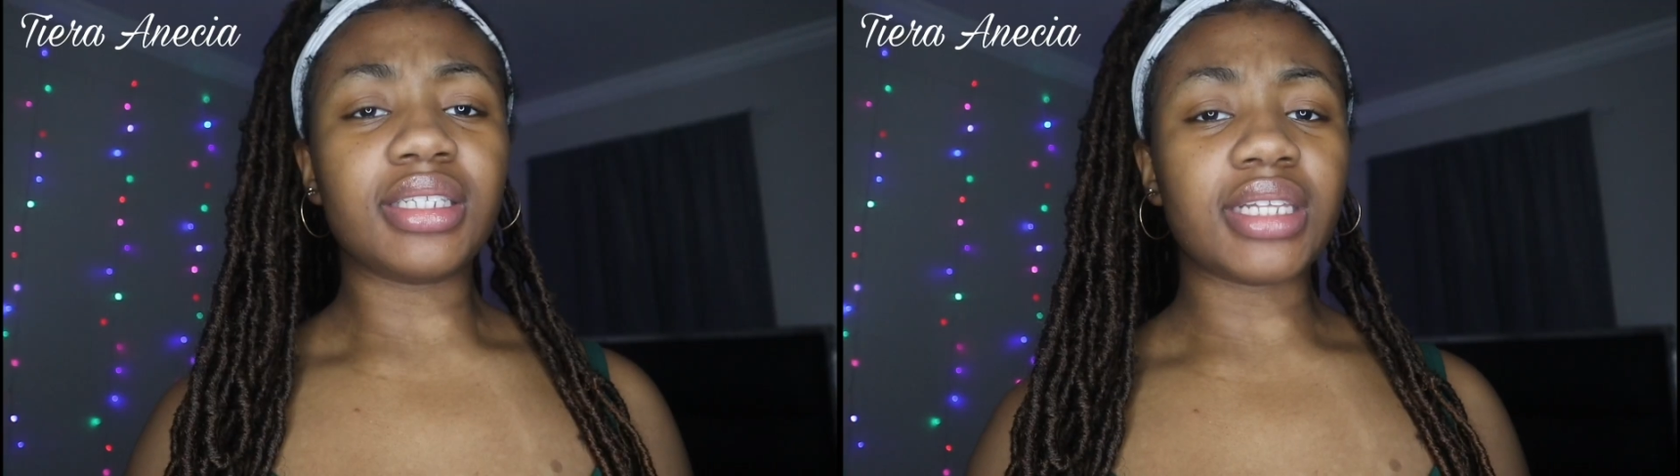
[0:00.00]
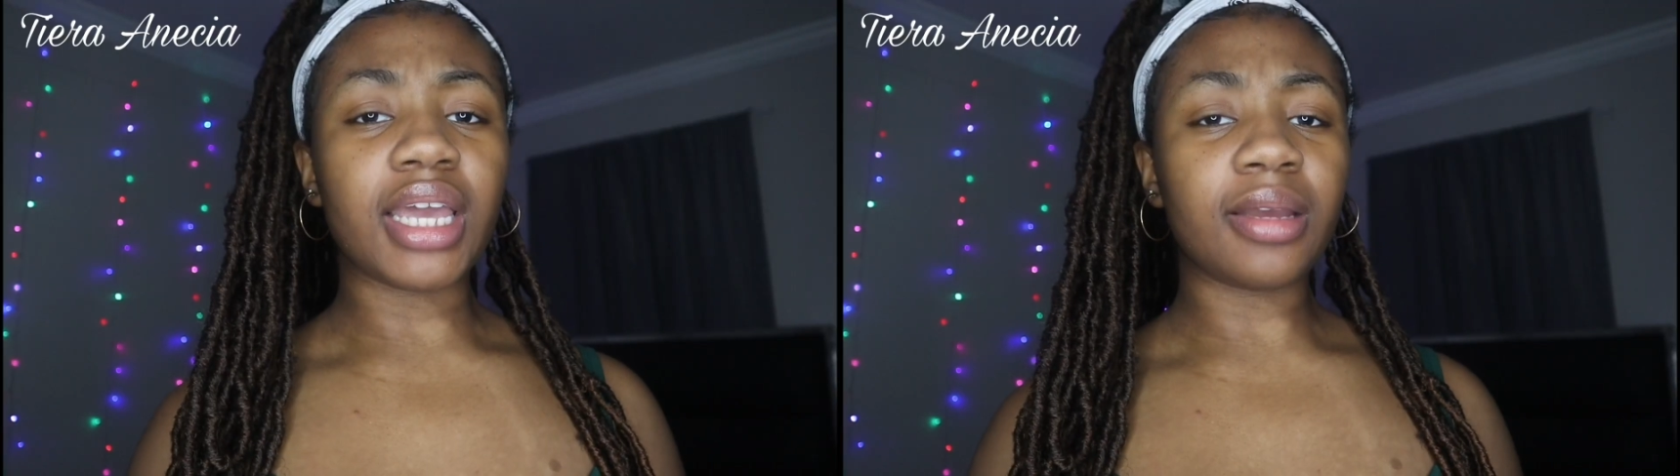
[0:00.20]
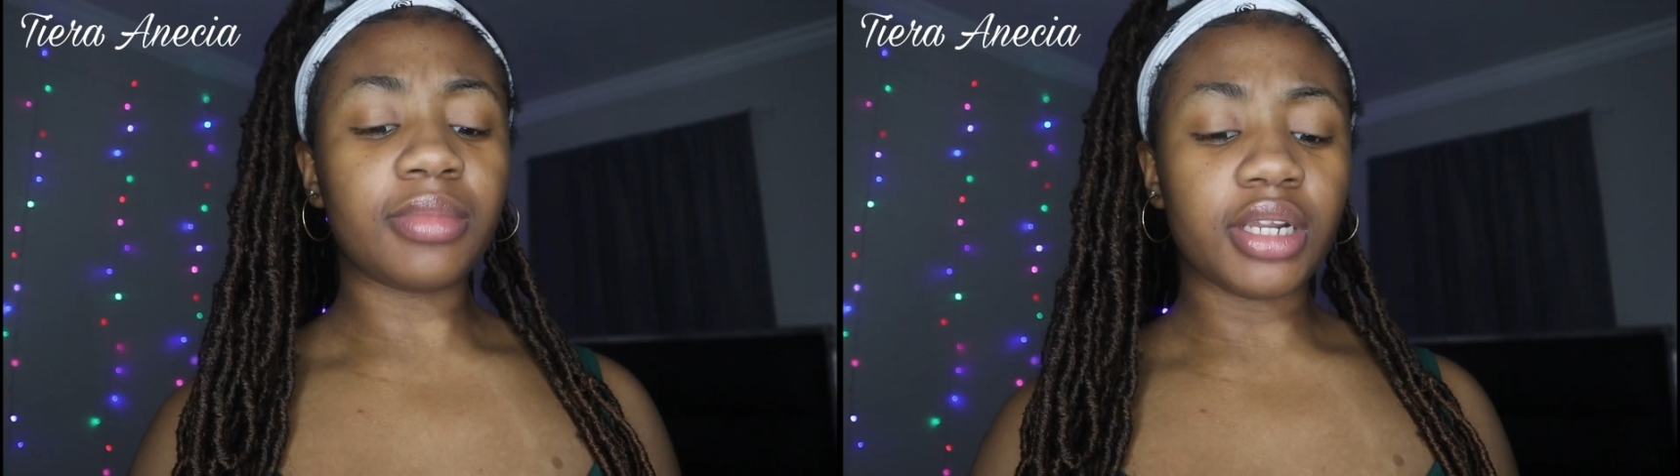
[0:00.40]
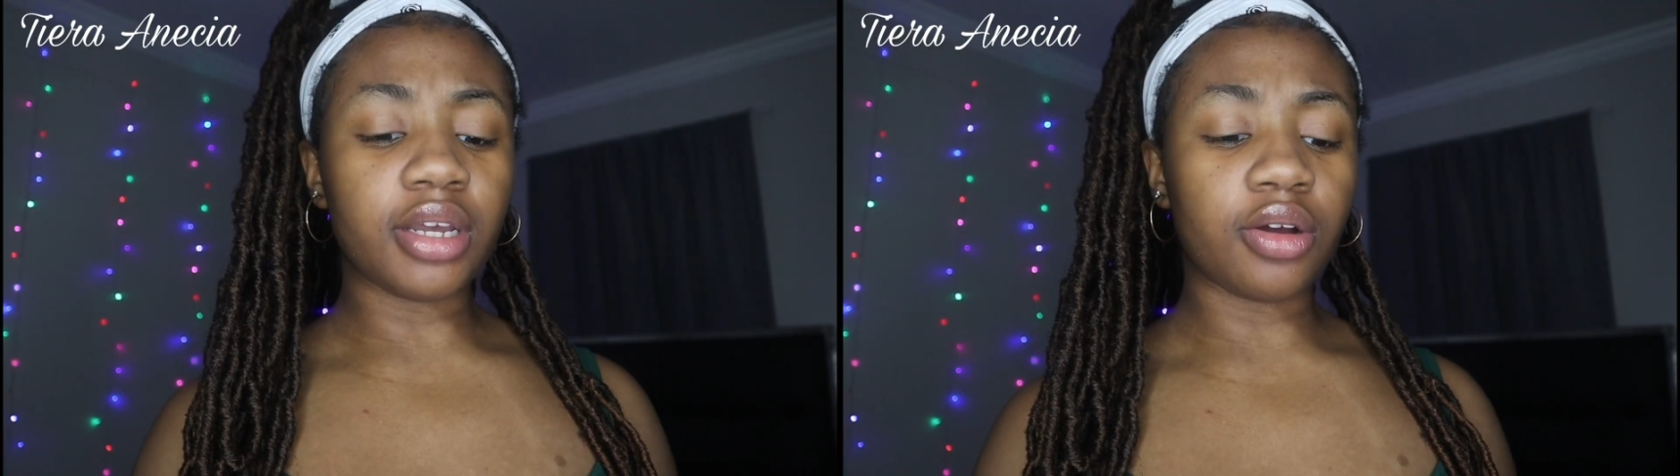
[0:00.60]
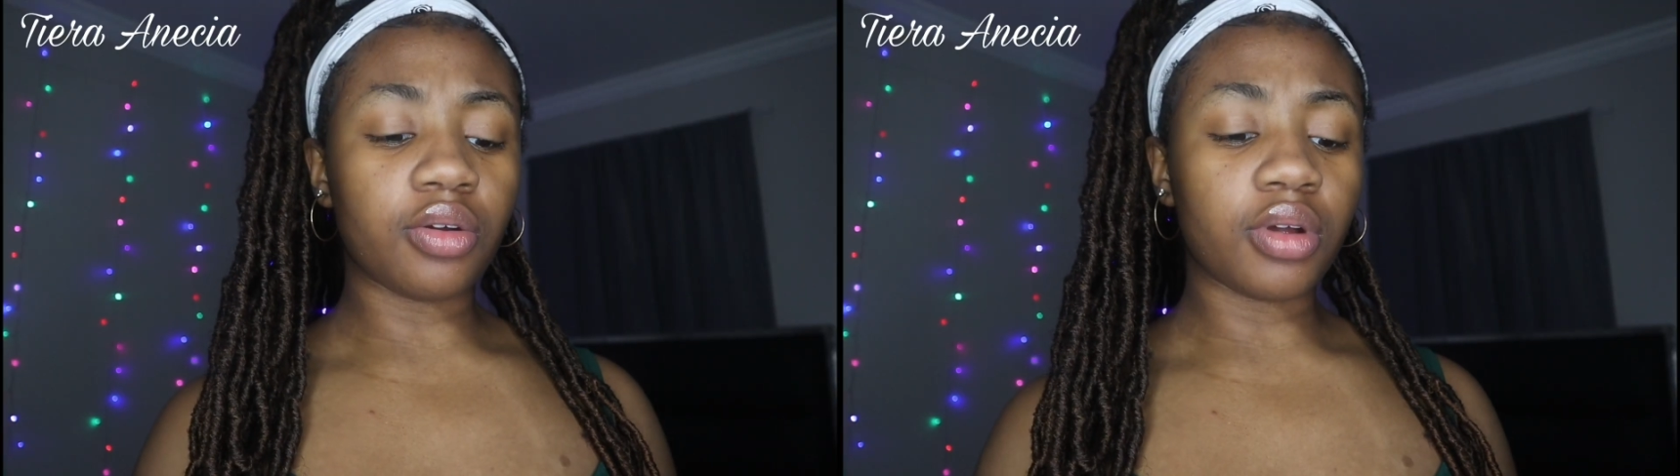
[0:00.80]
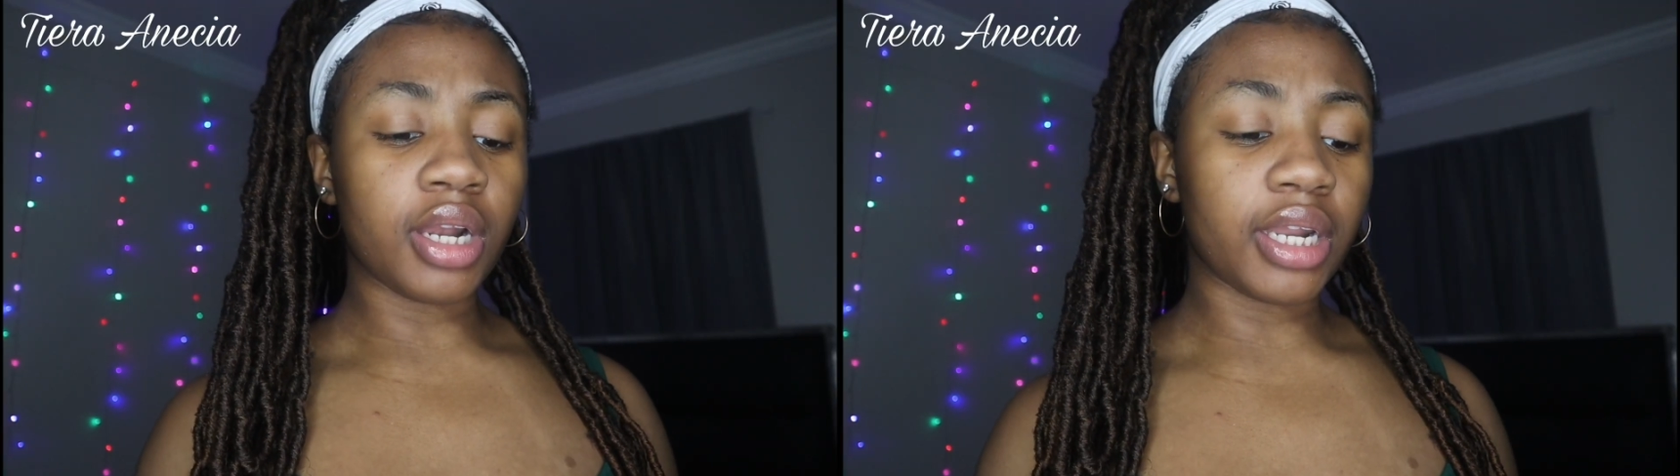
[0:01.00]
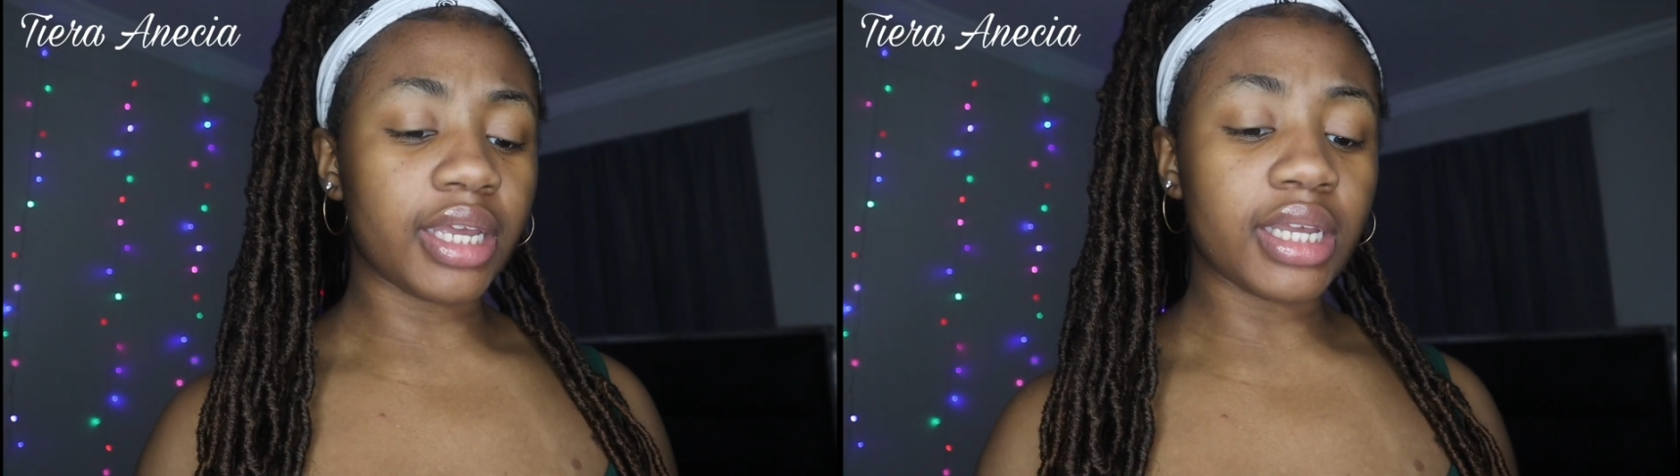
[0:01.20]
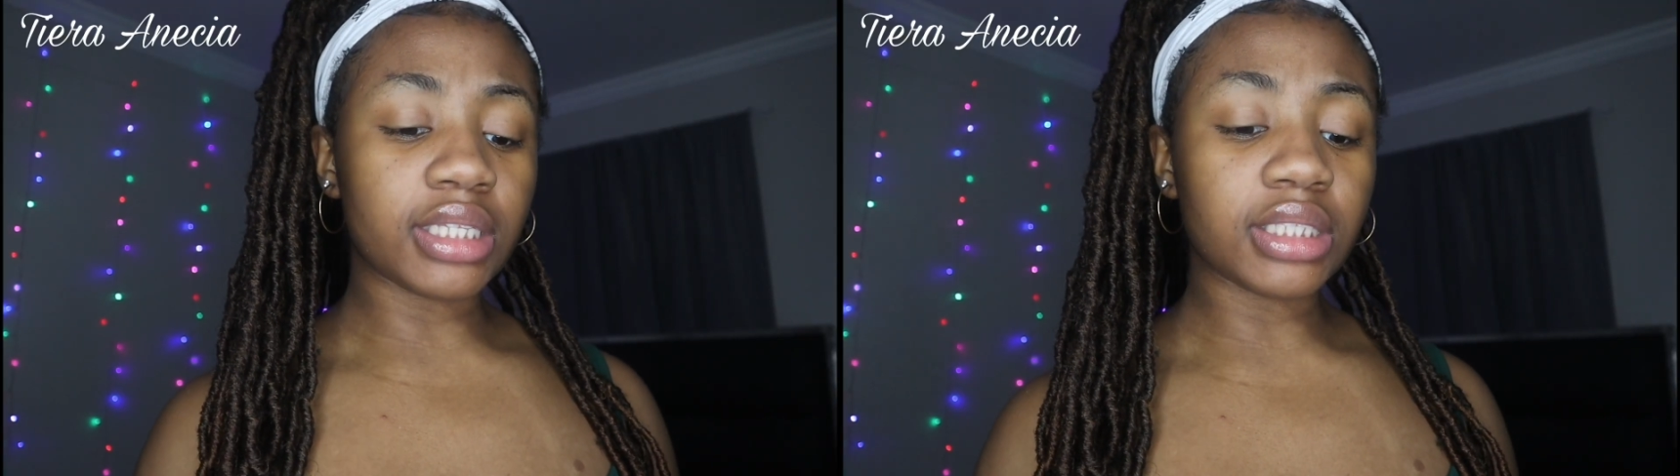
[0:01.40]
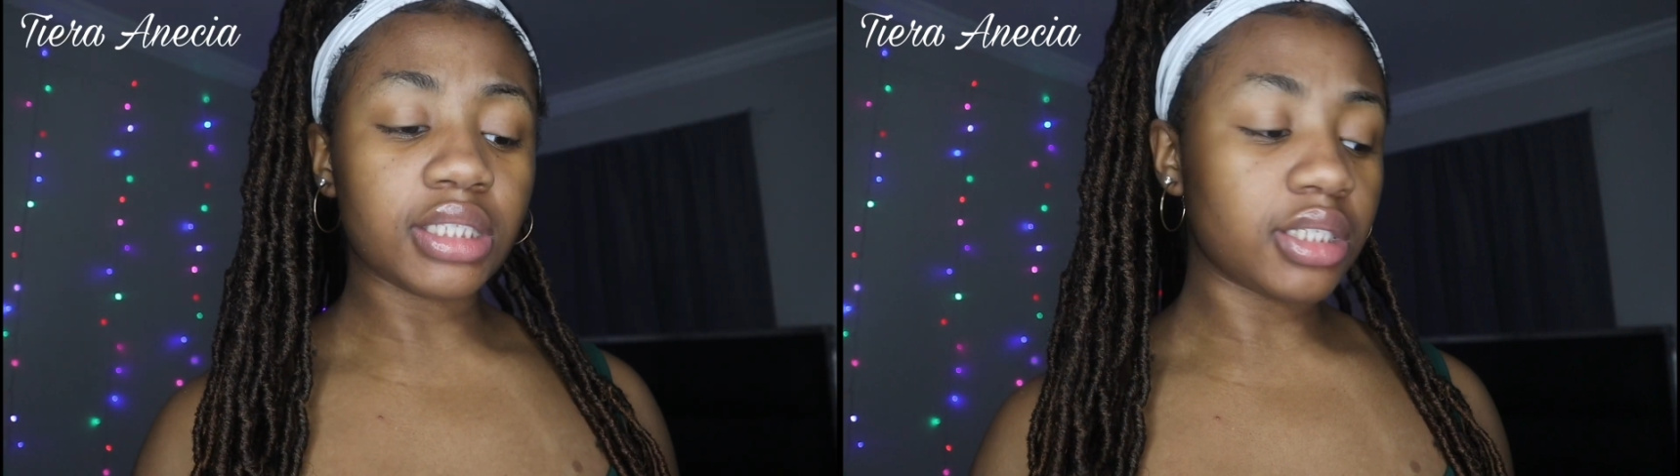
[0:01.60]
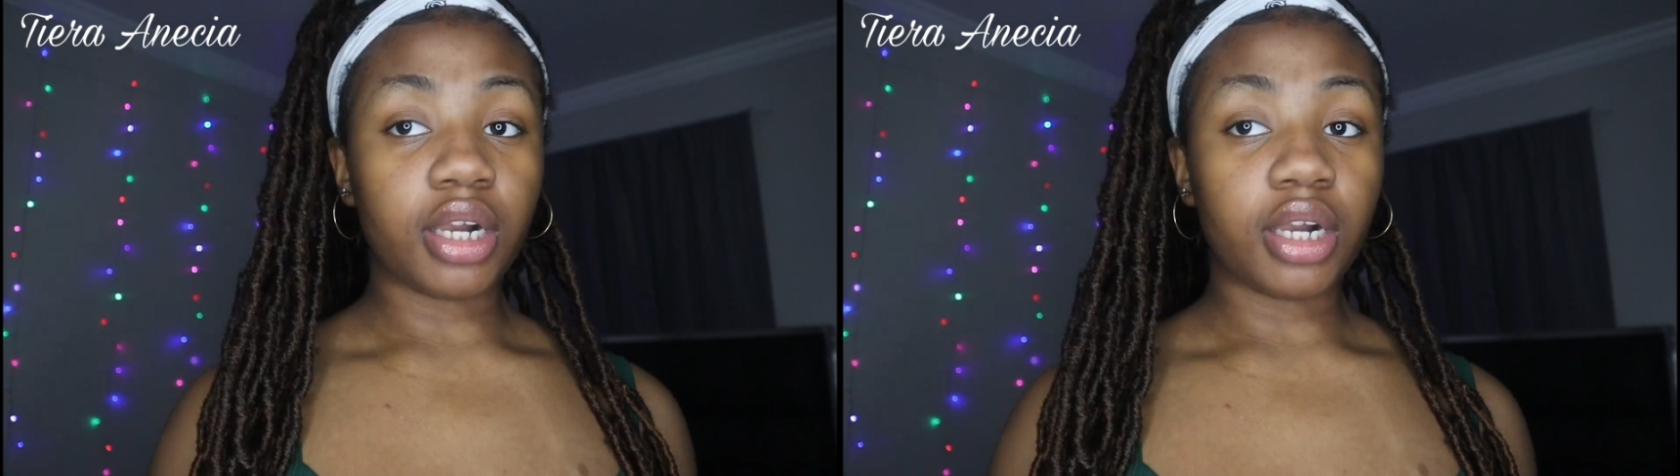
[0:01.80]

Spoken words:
same little lens